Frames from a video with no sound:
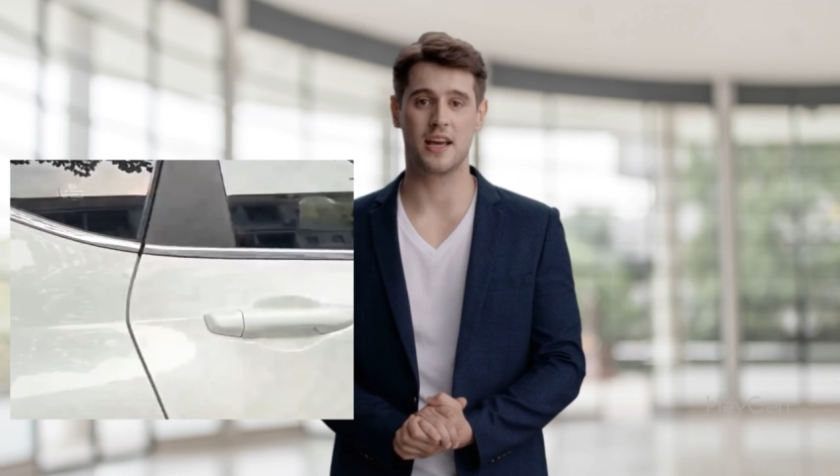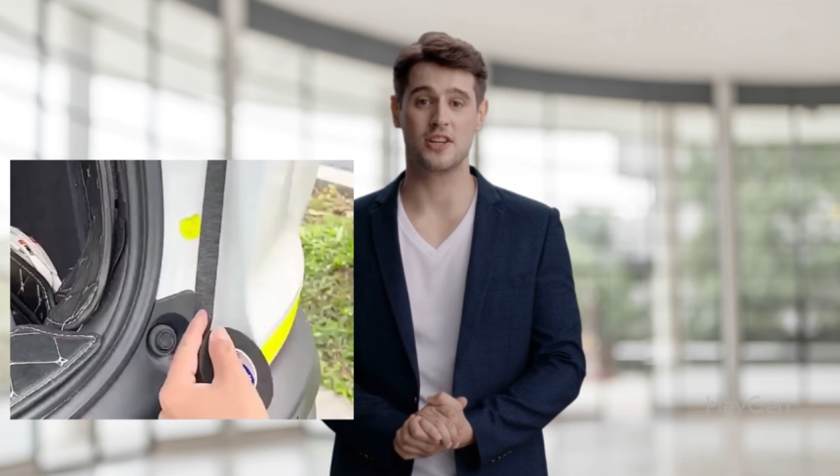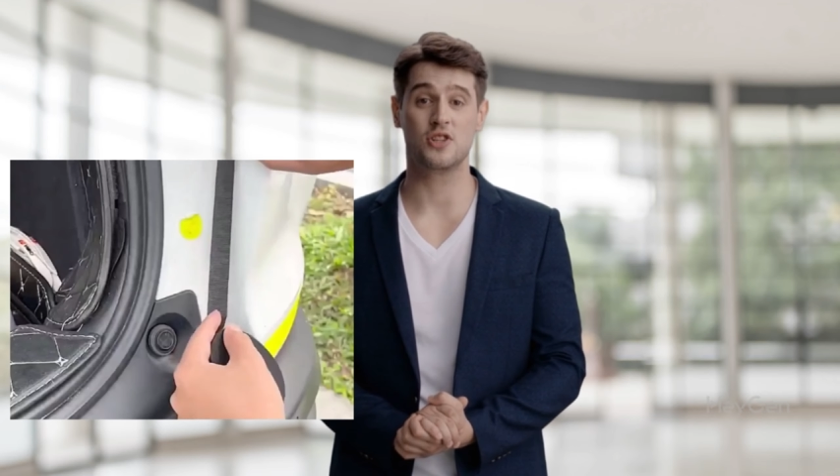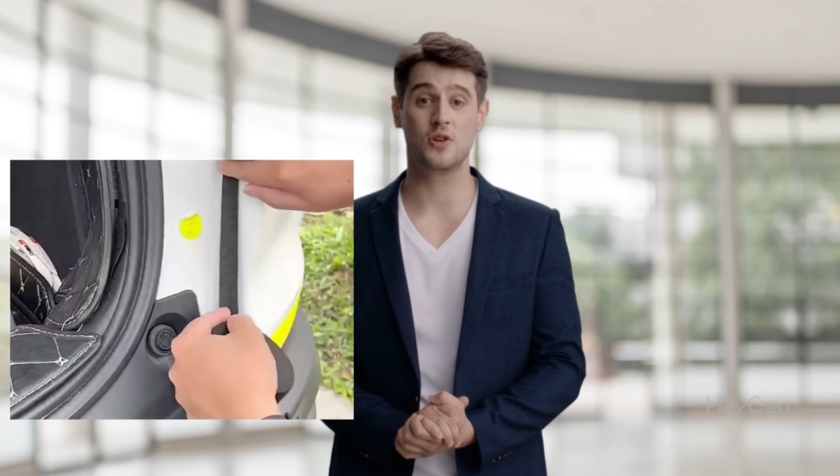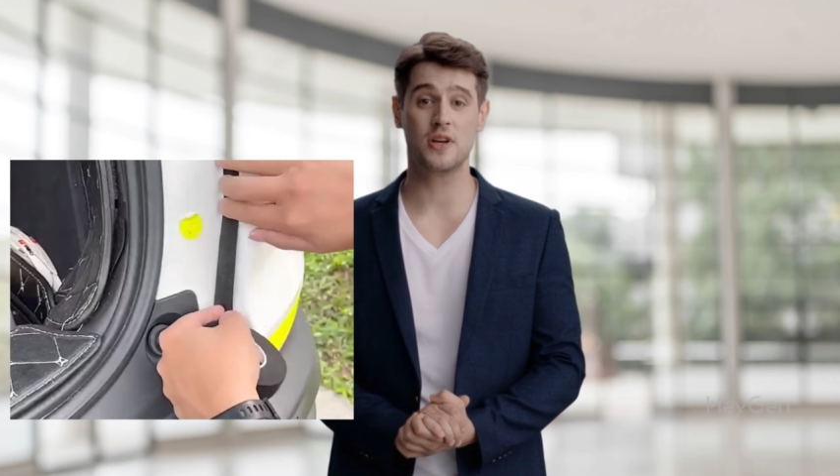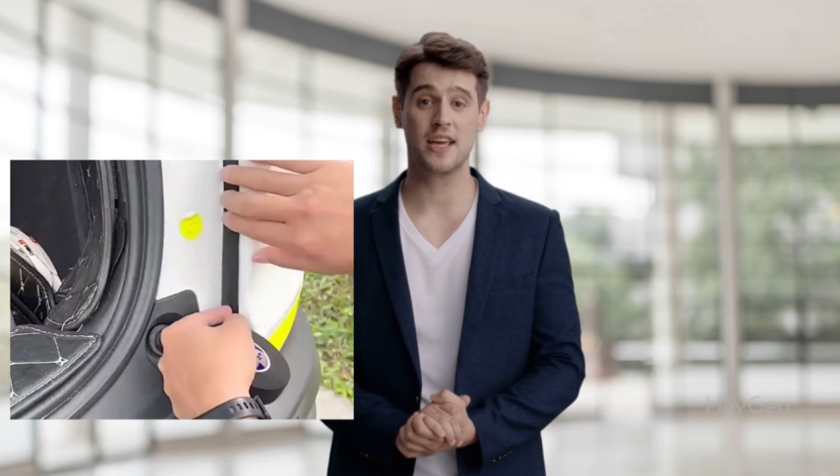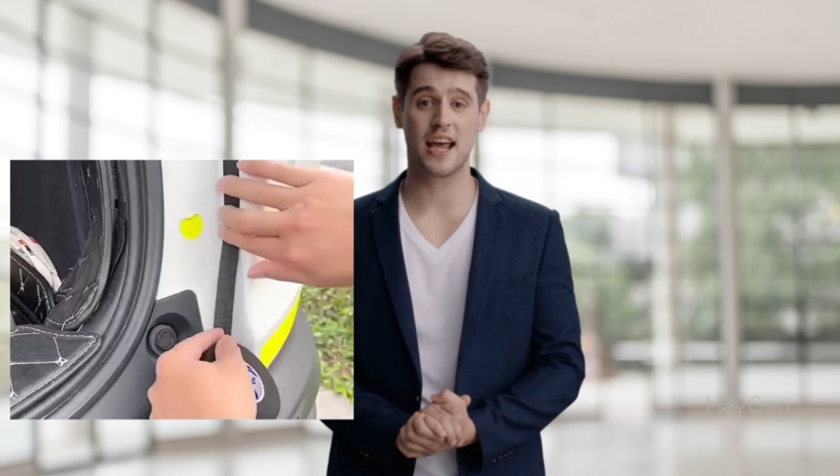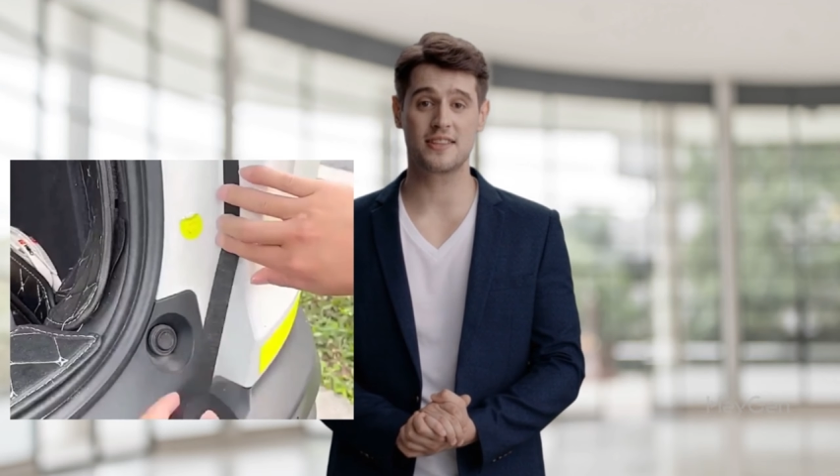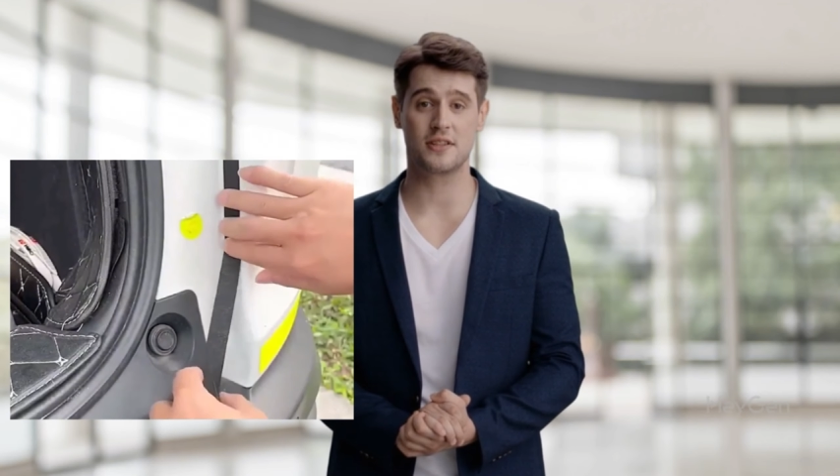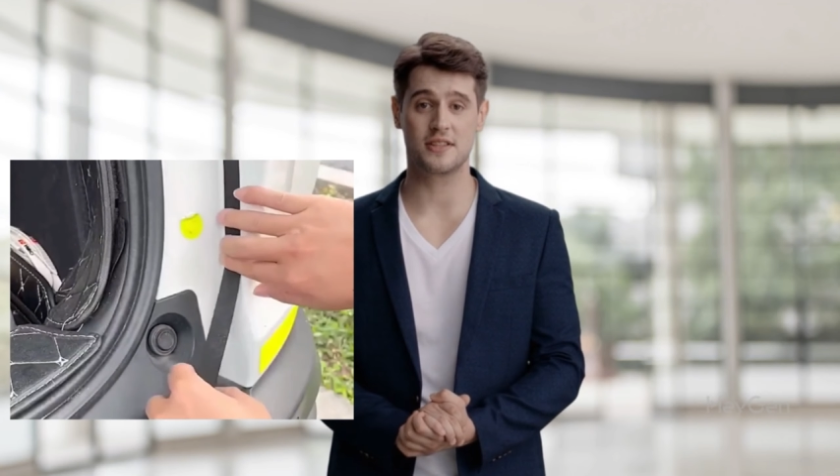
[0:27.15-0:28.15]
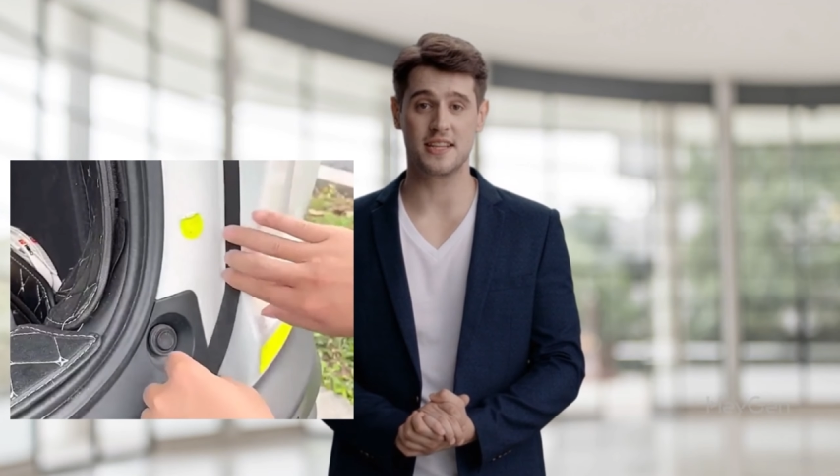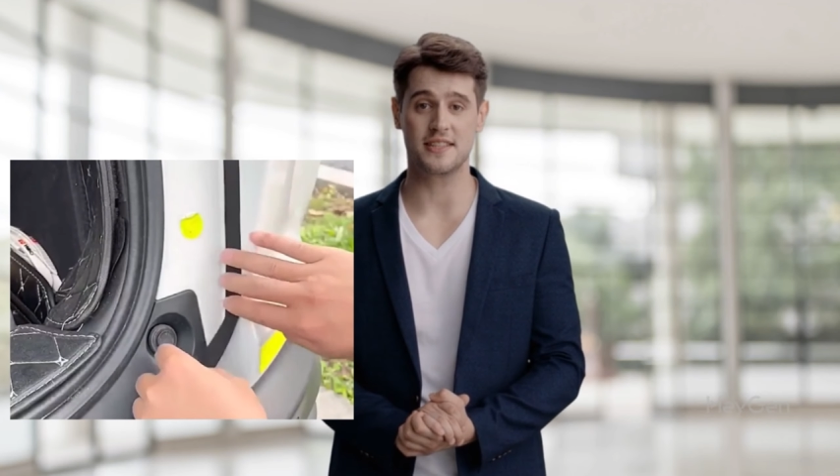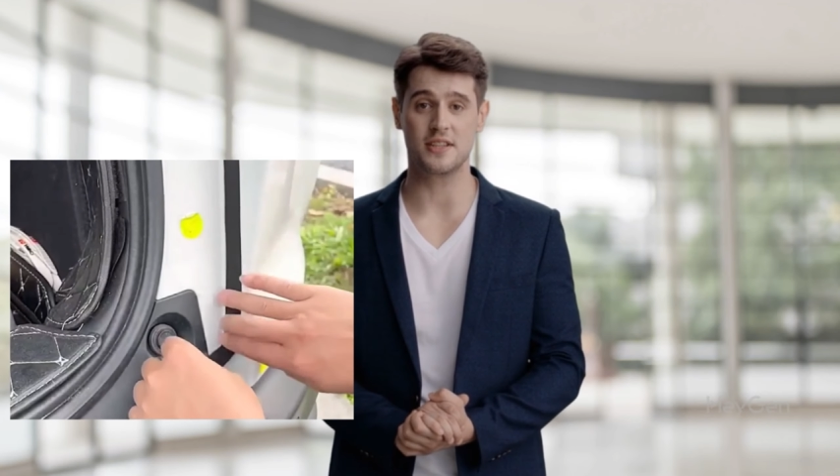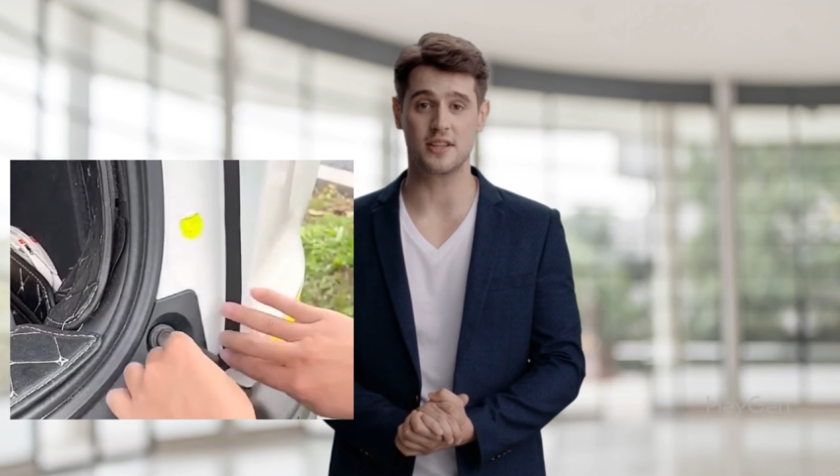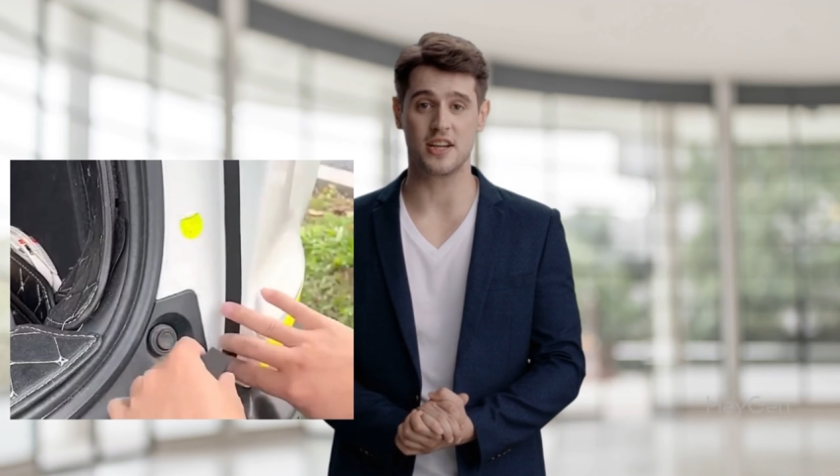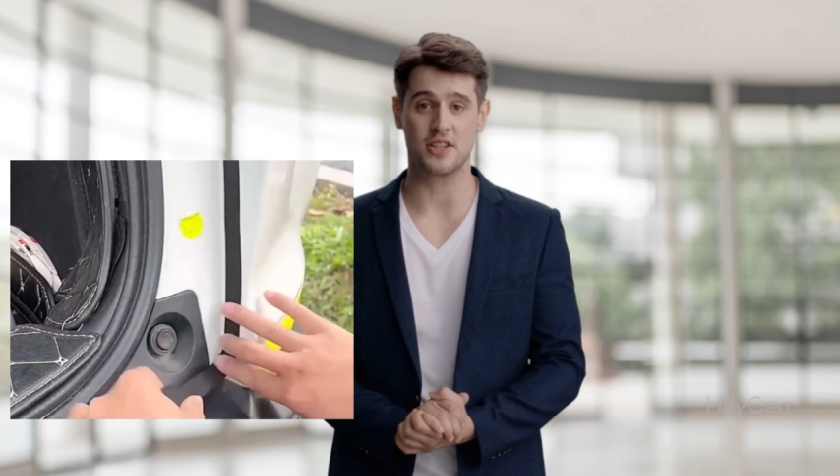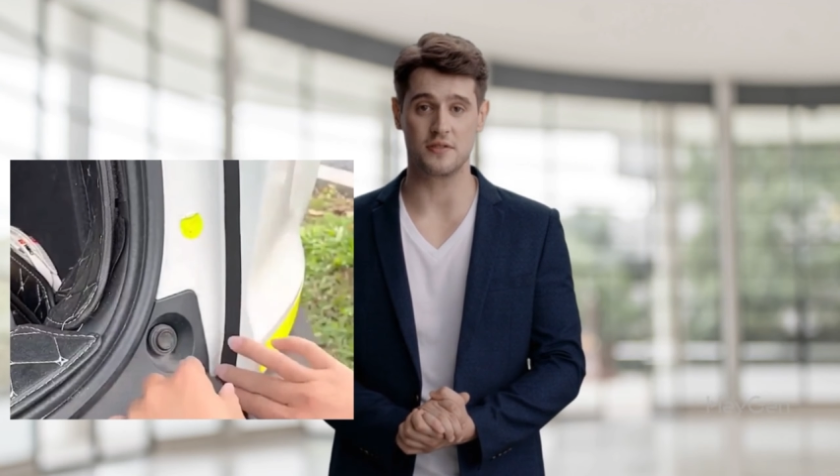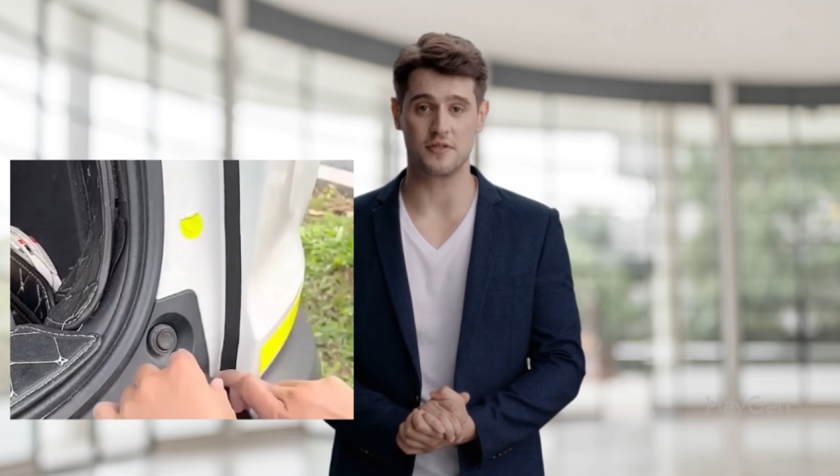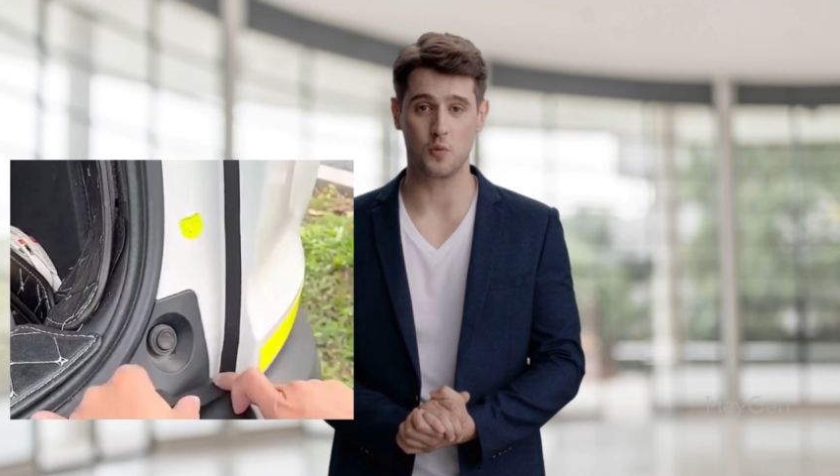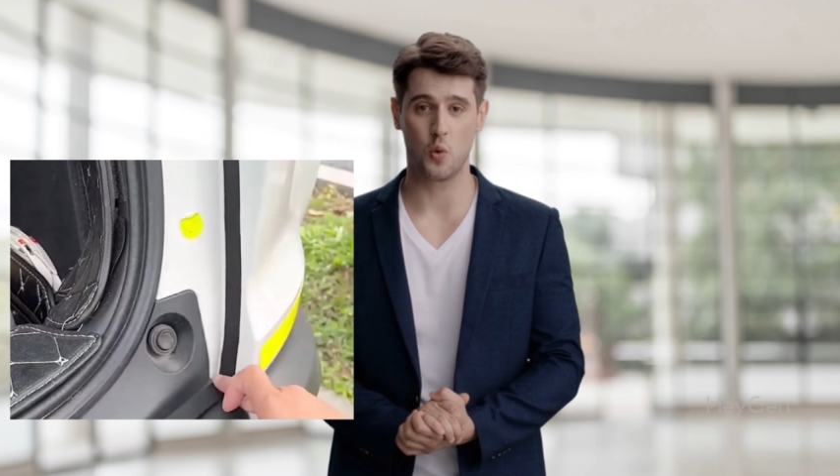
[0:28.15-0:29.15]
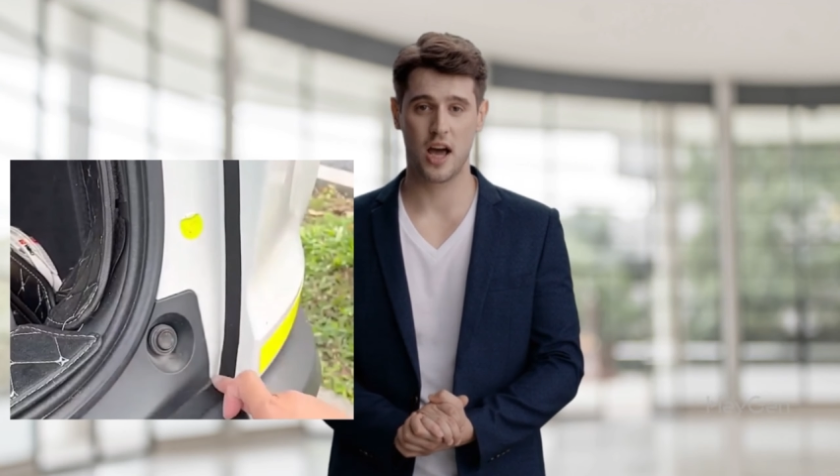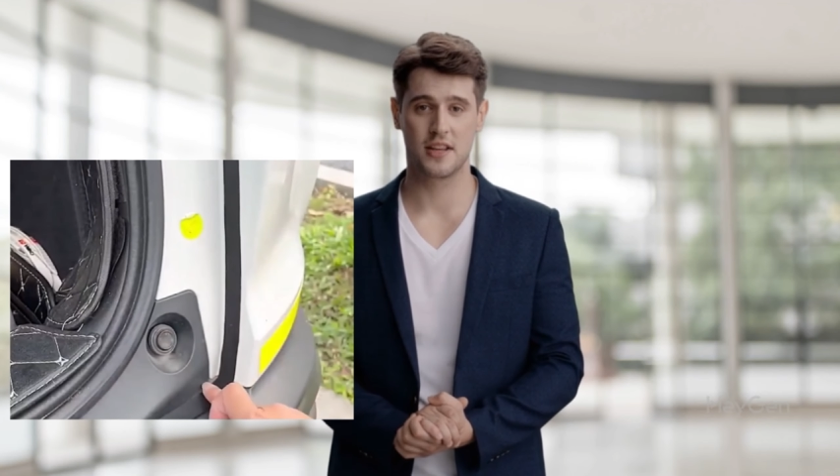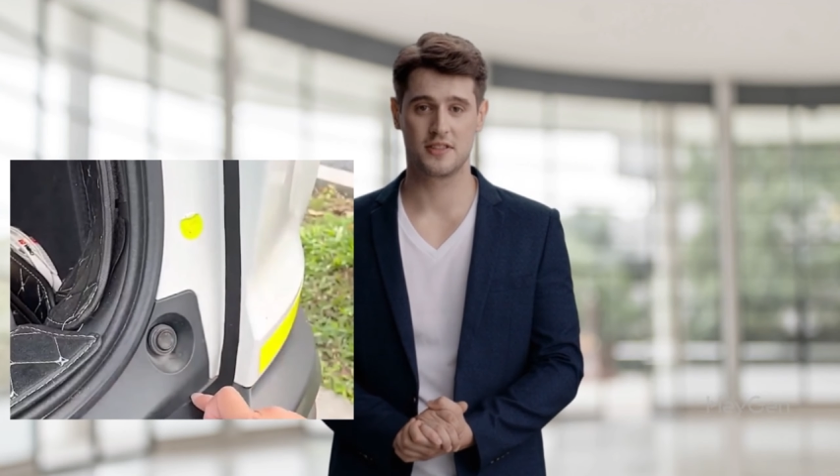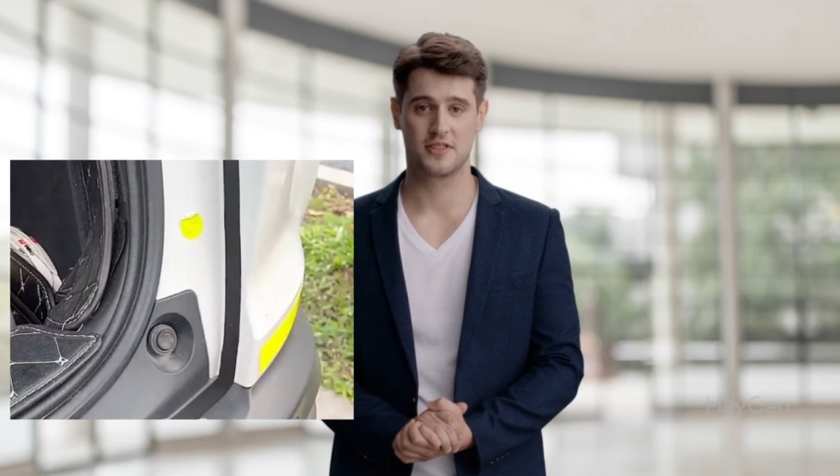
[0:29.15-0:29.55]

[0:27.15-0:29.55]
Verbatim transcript: ensuring excellent insulation for wires